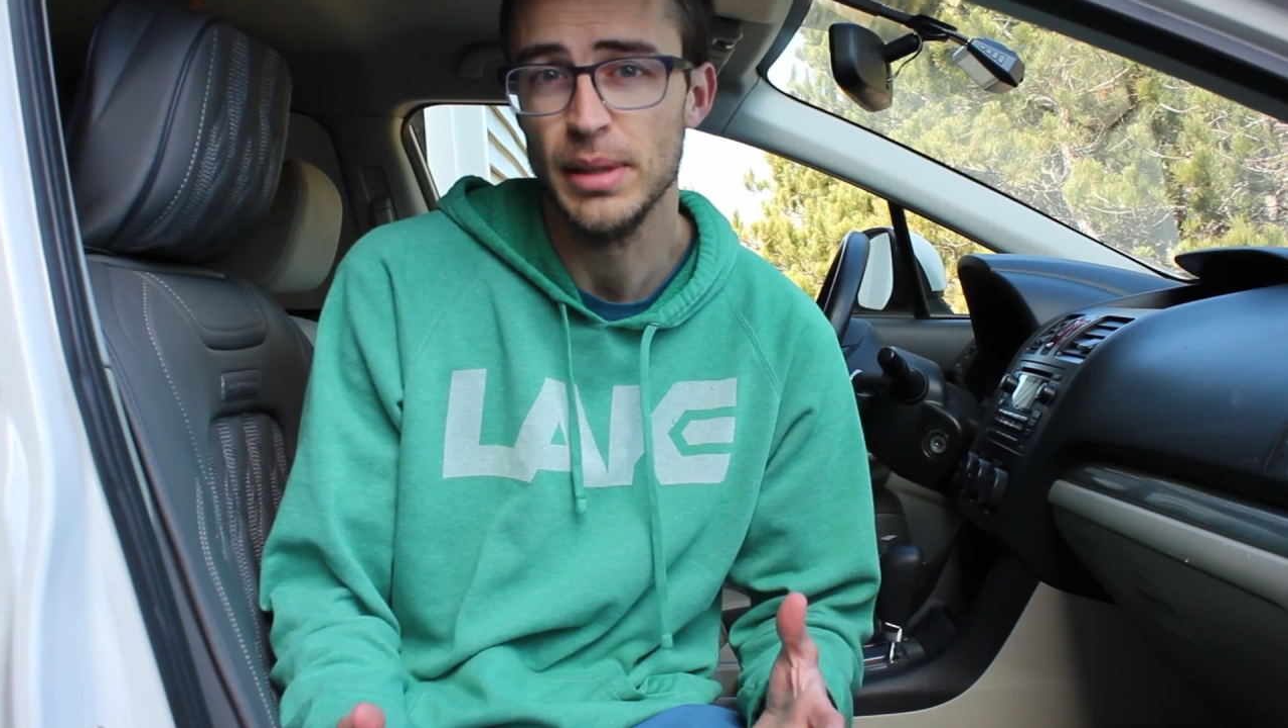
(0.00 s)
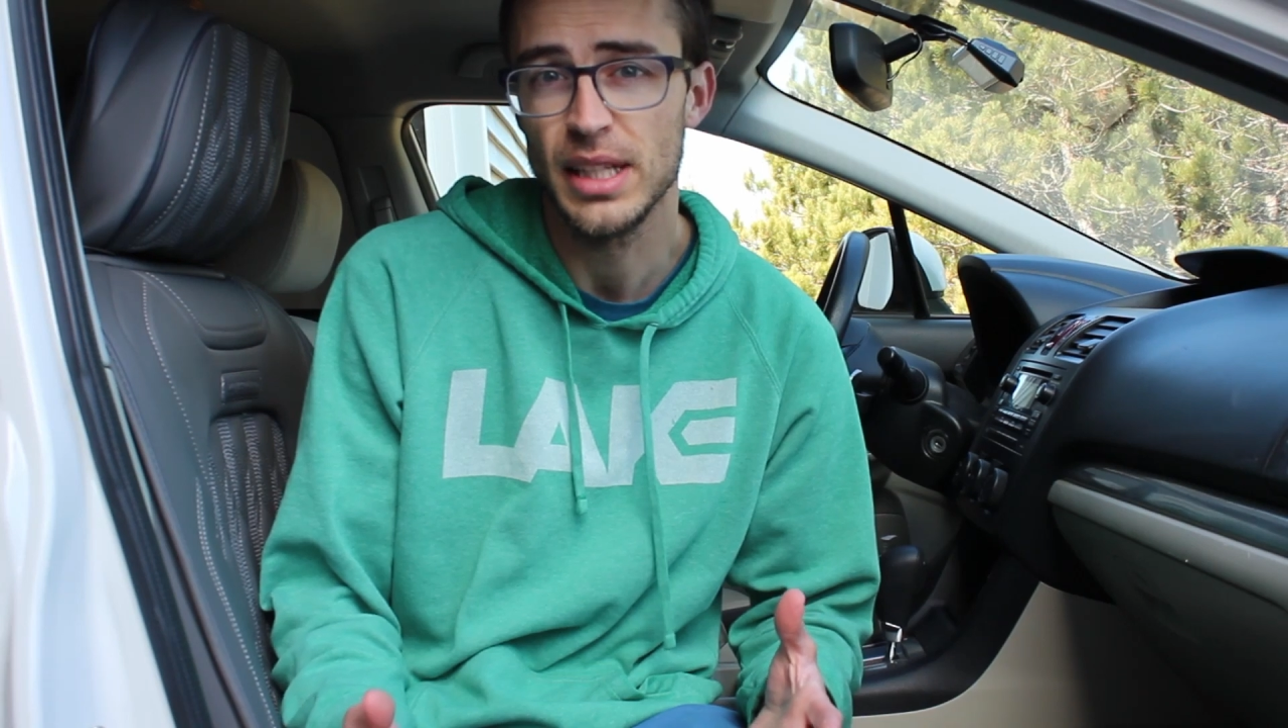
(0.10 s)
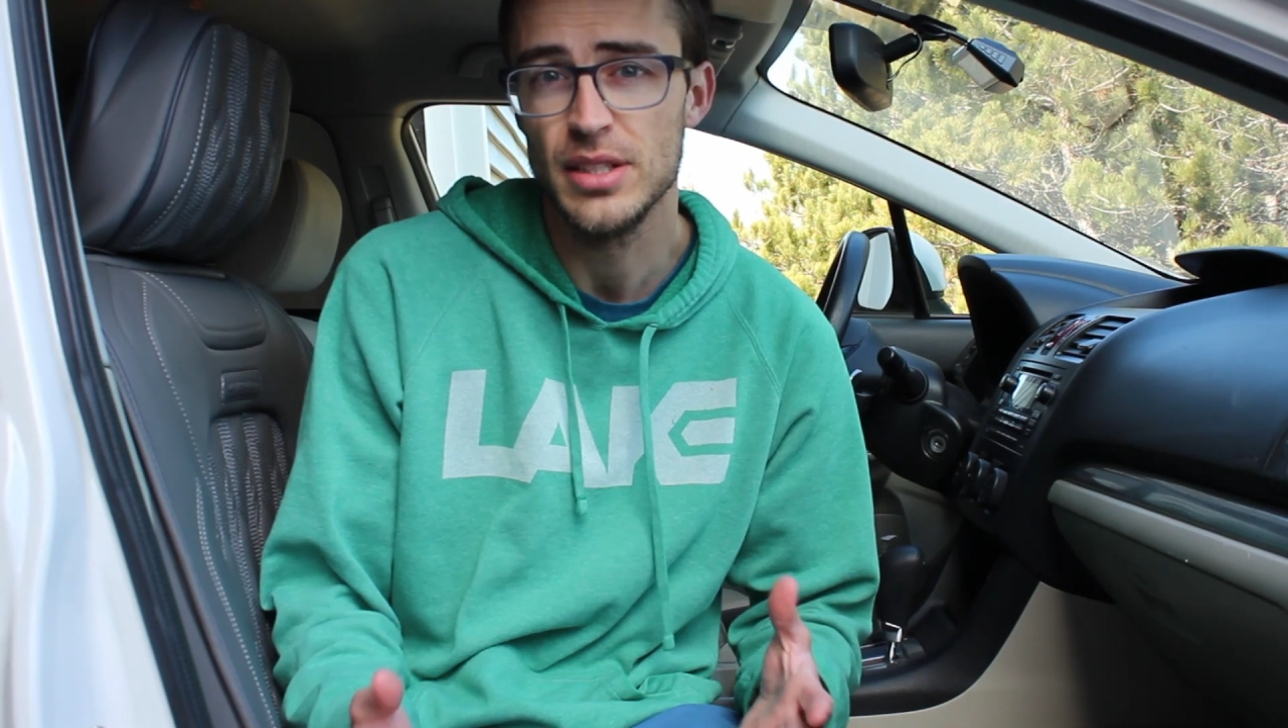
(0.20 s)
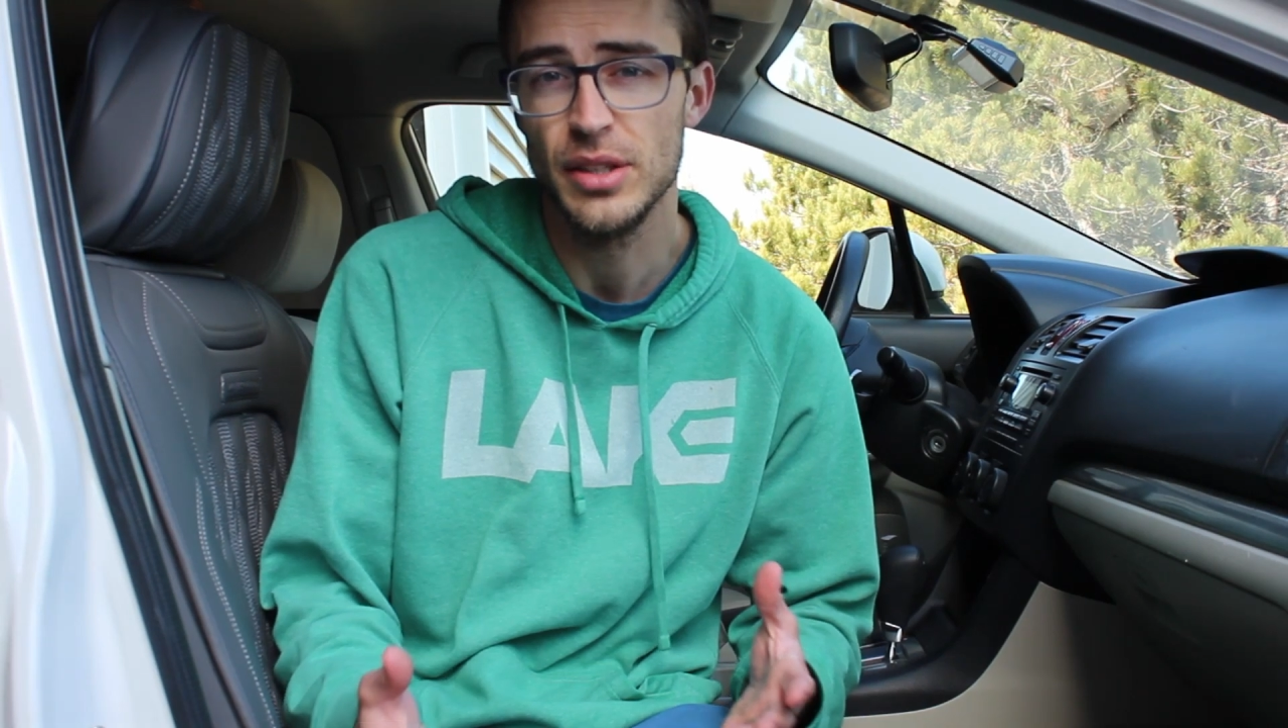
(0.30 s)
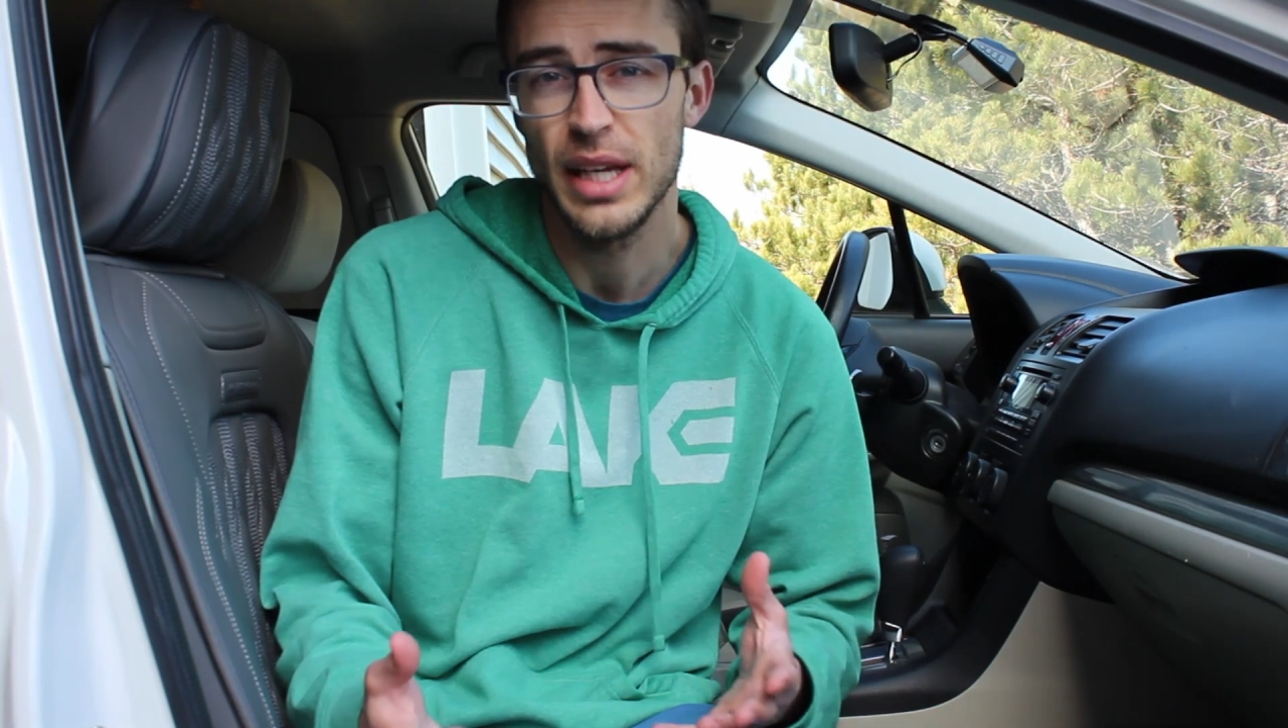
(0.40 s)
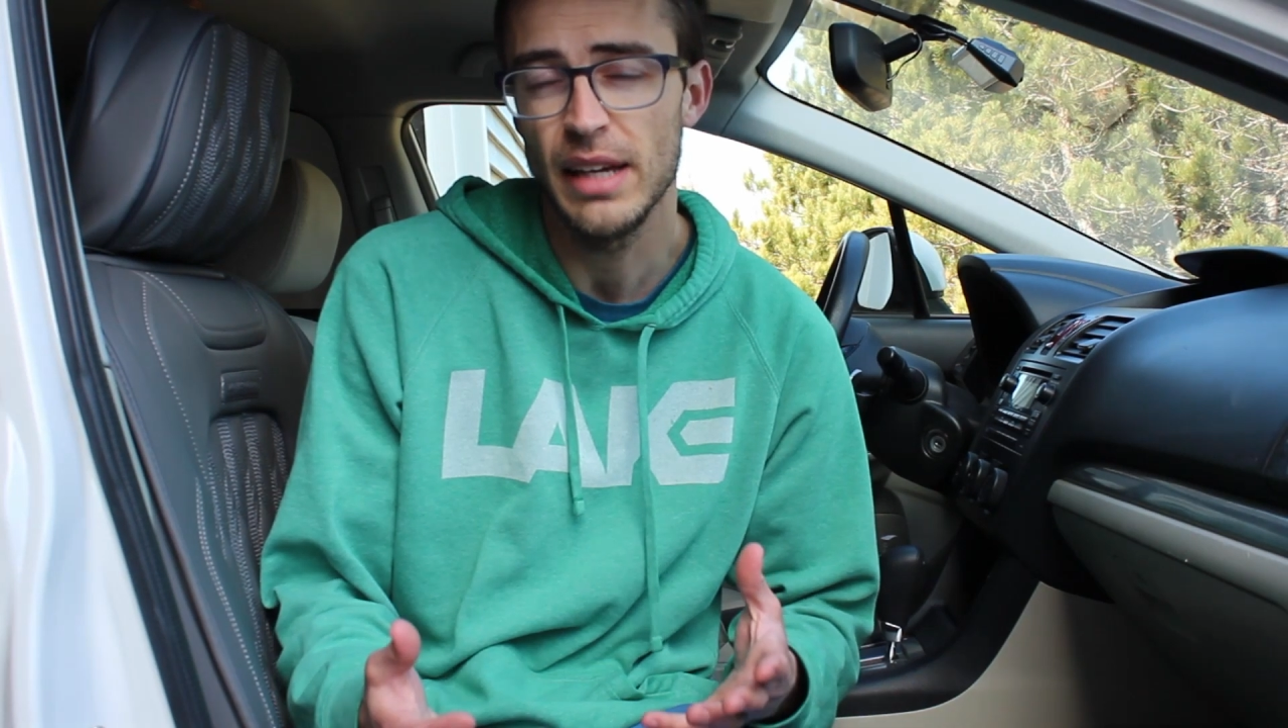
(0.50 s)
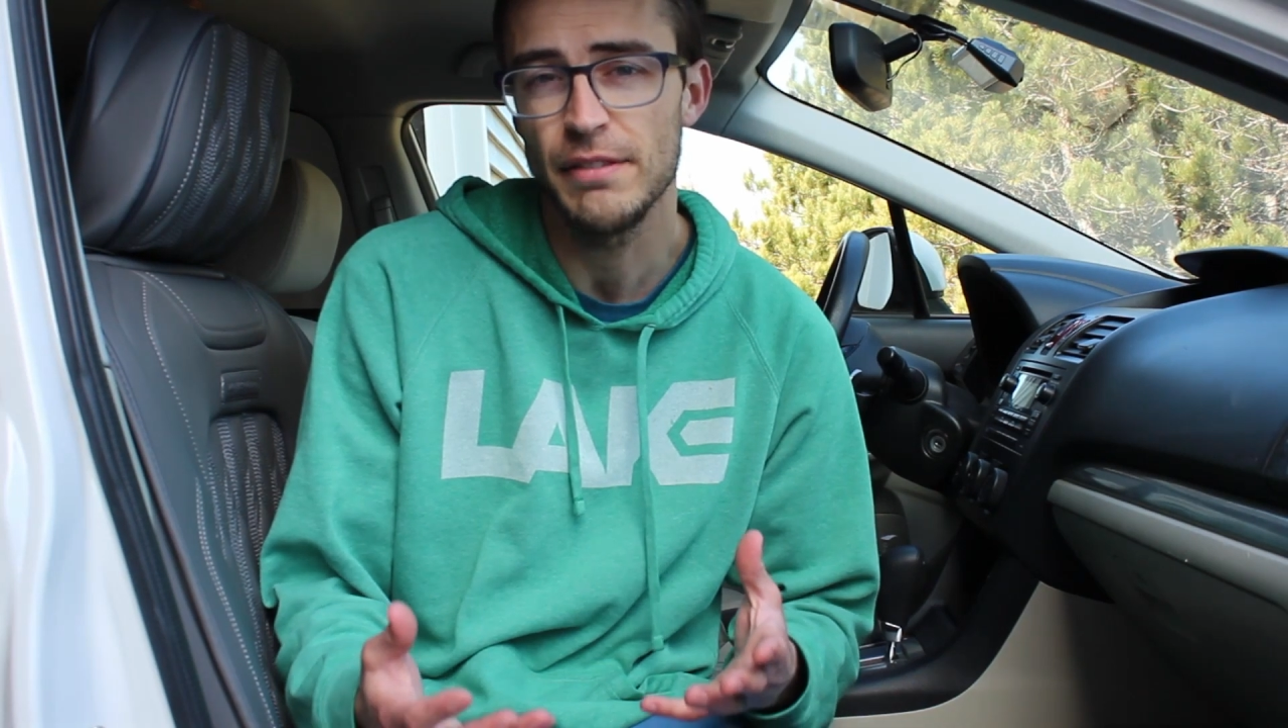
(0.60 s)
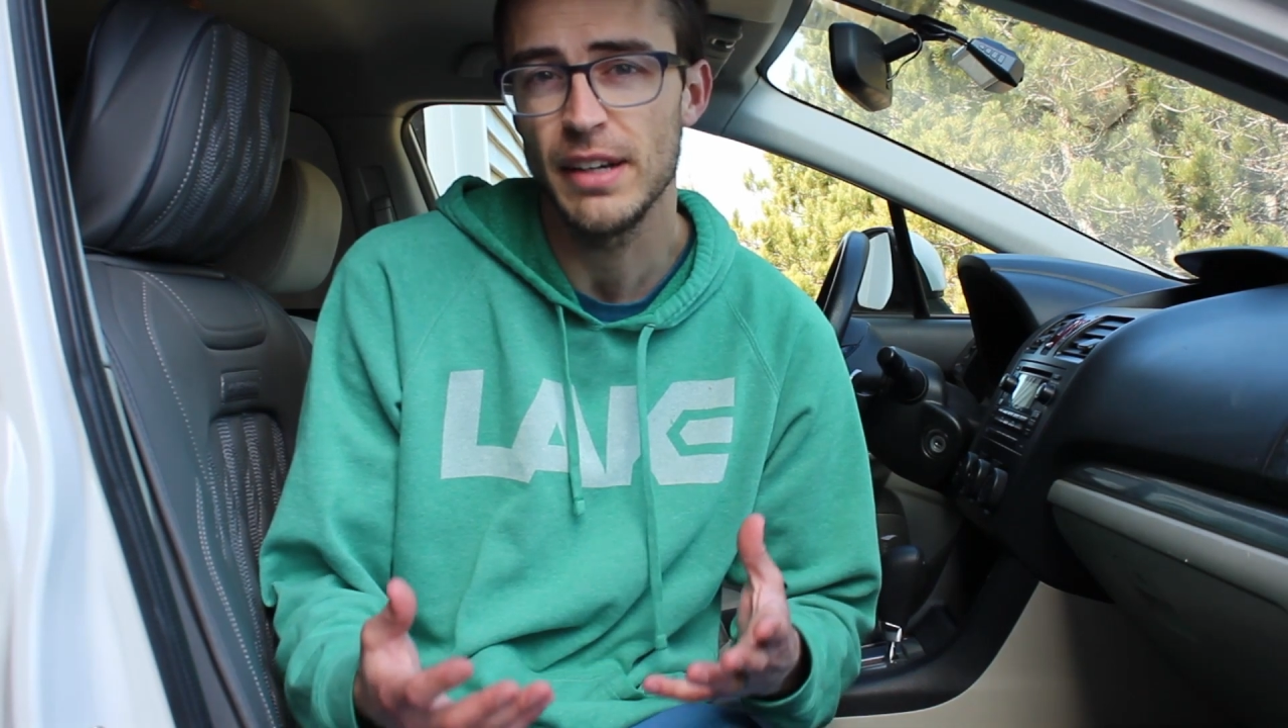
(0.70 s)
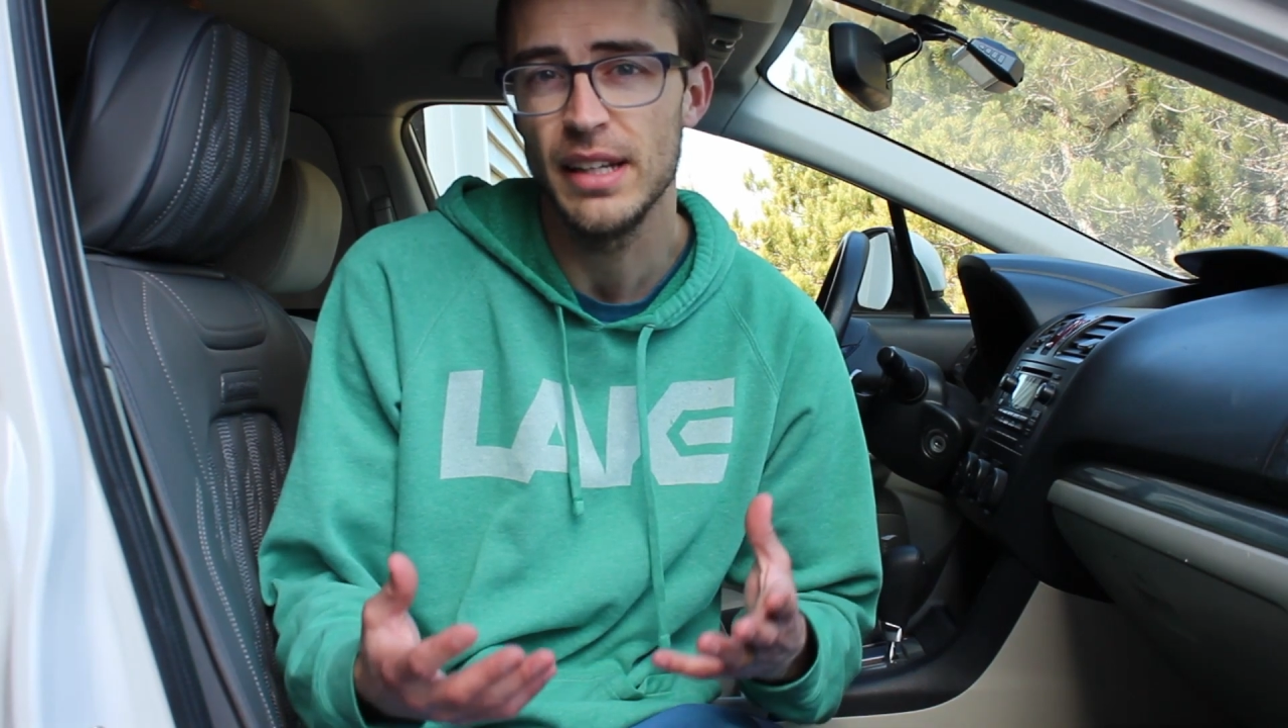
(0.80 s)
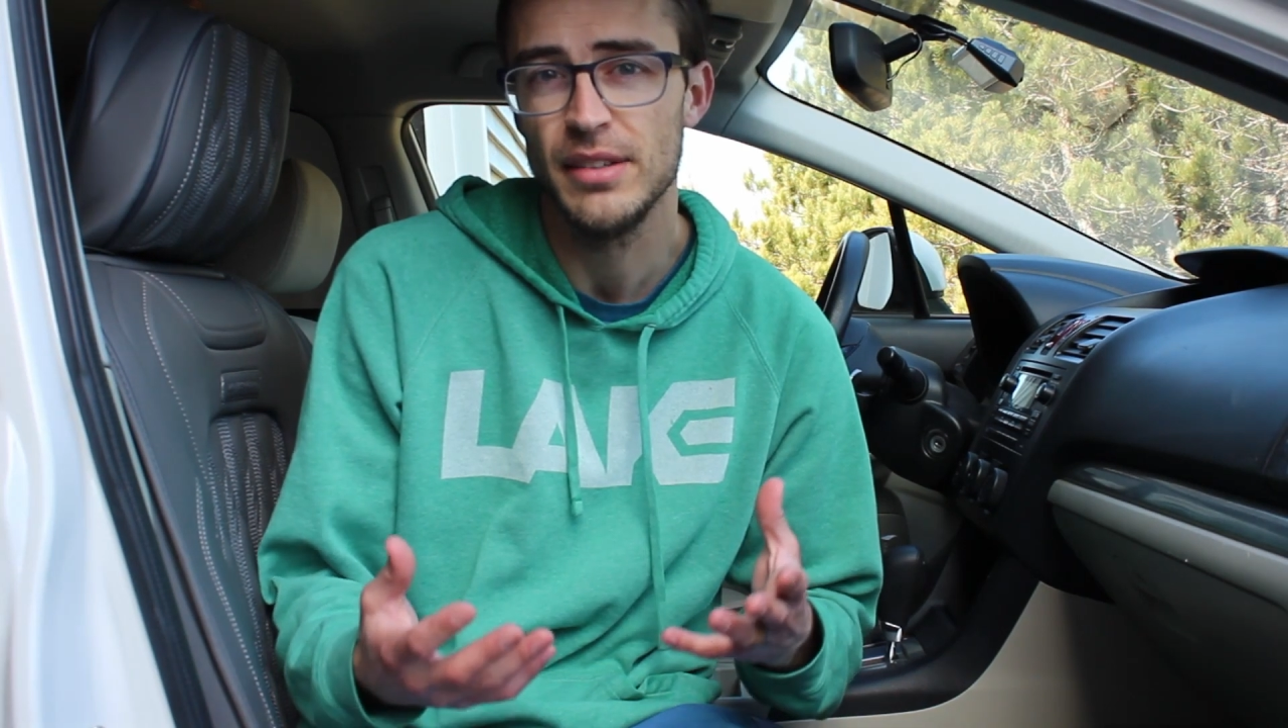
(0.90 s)
because you can't
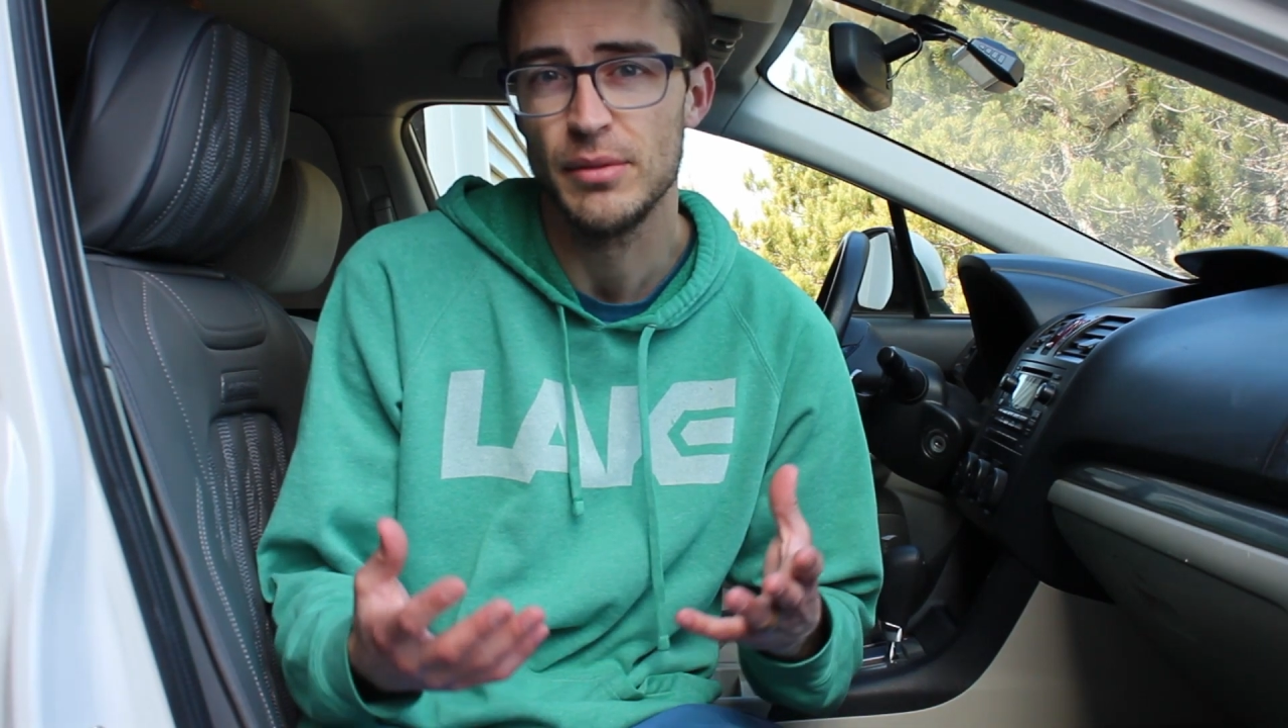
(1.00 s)
find